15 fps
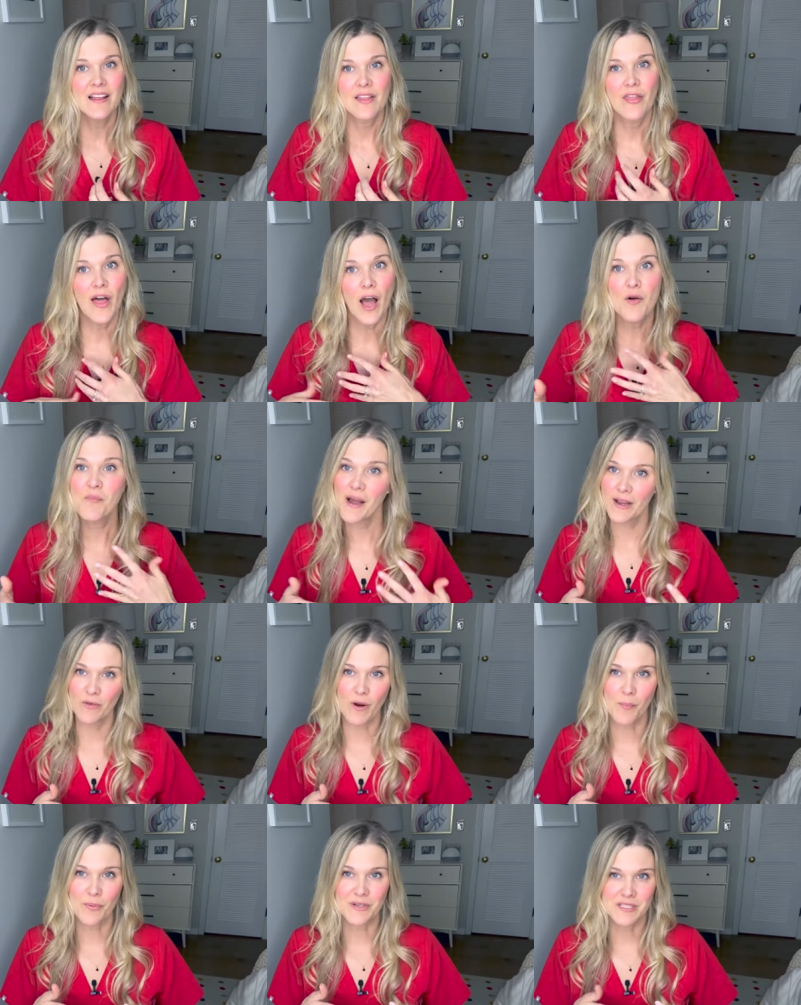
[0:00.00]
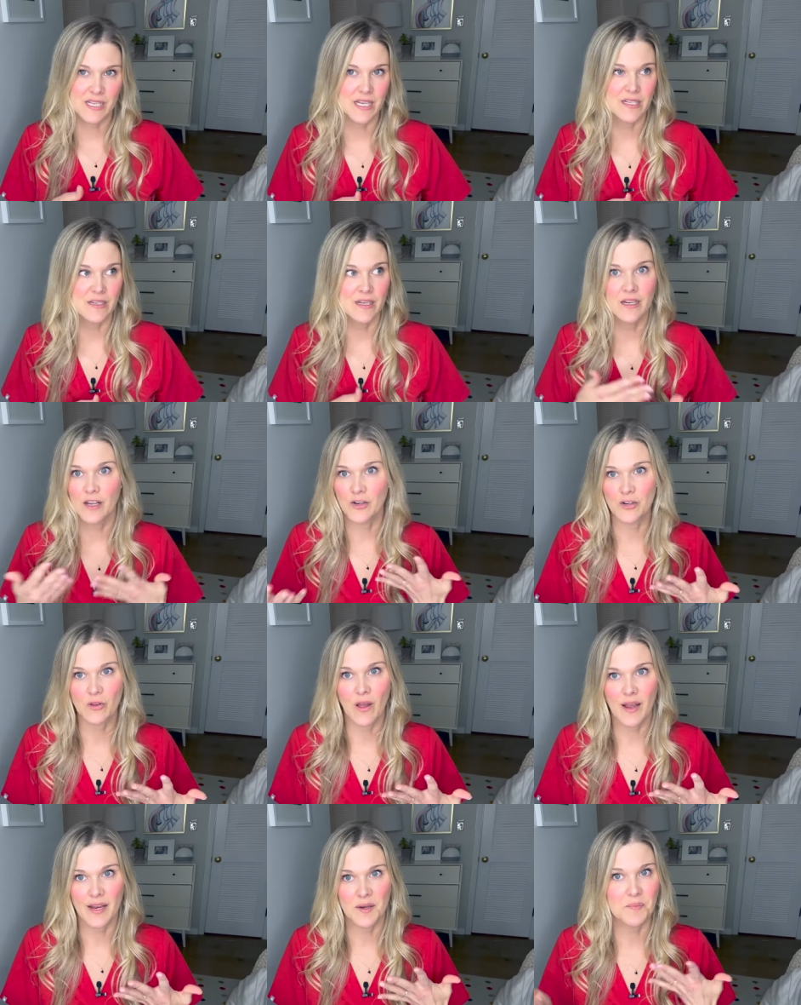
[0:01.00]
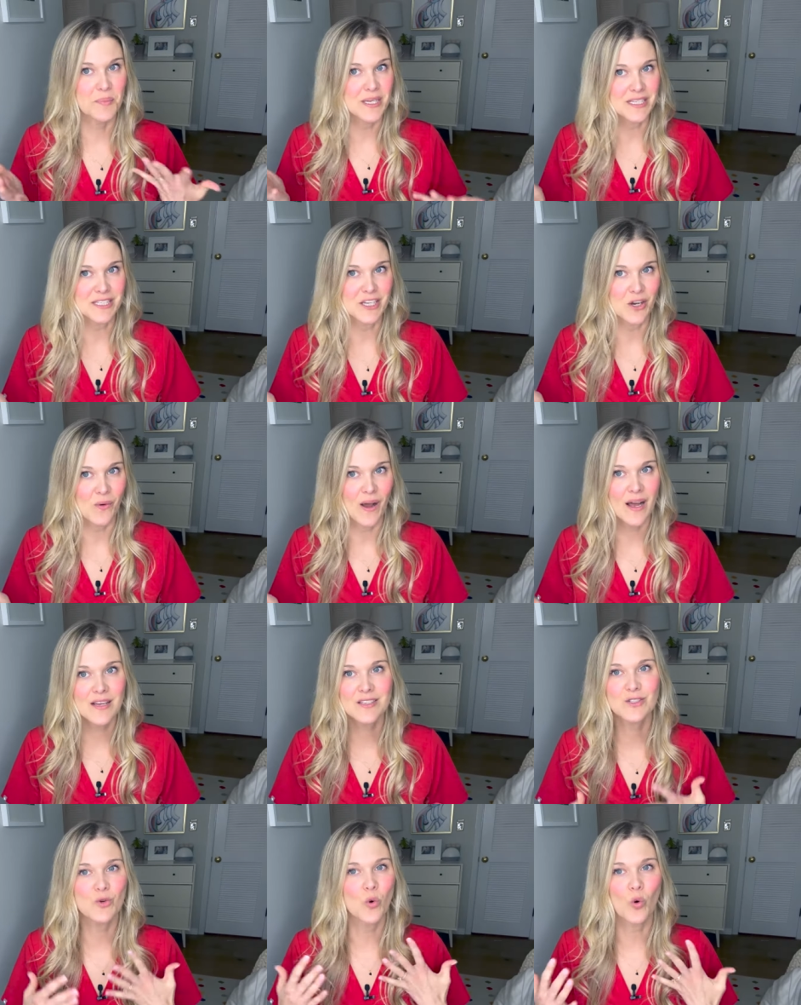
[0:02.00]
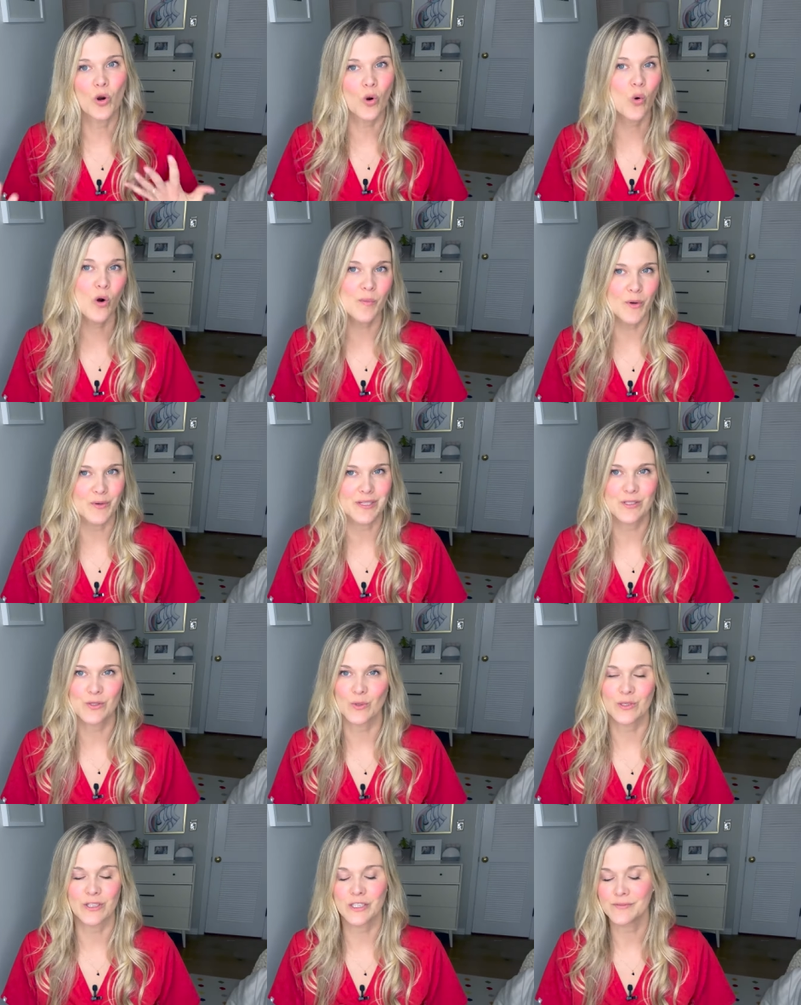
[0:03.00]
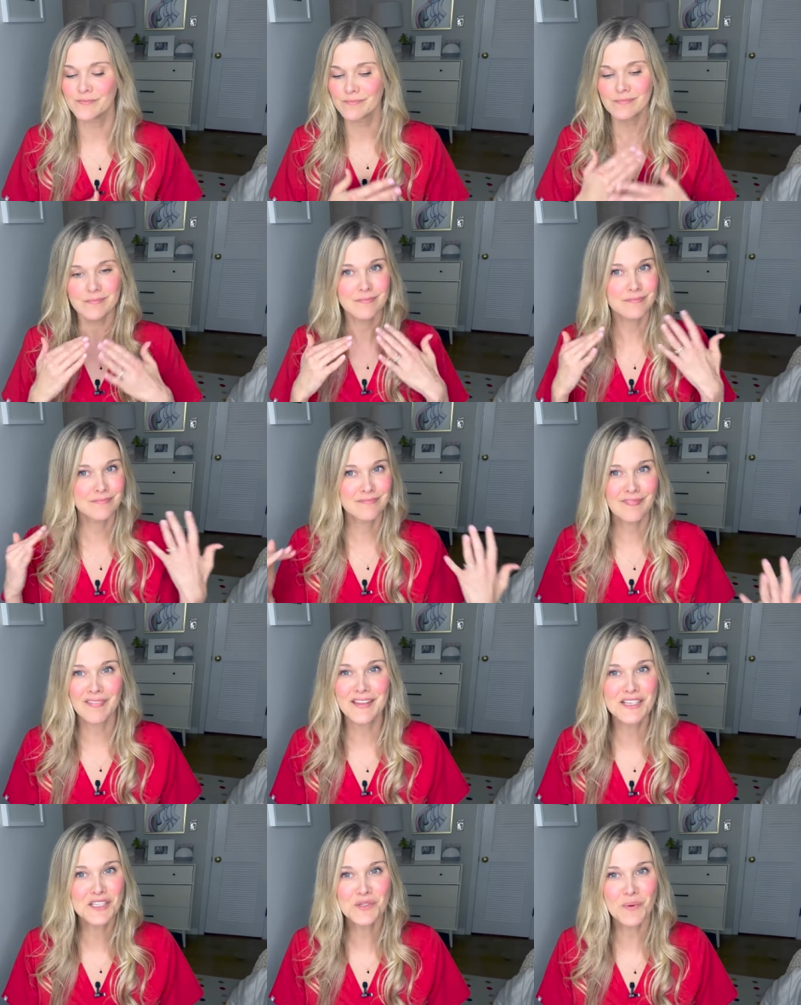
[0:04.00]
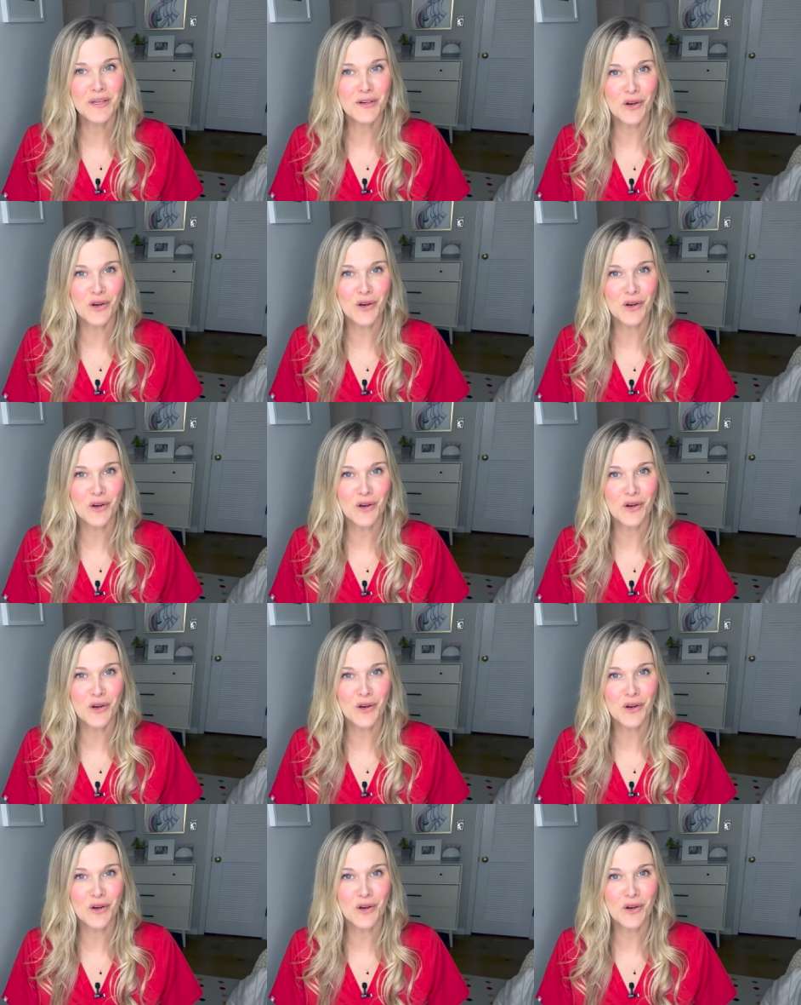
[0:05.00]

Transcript: that might represent an underlying PCOS or hormone disorder. This is what your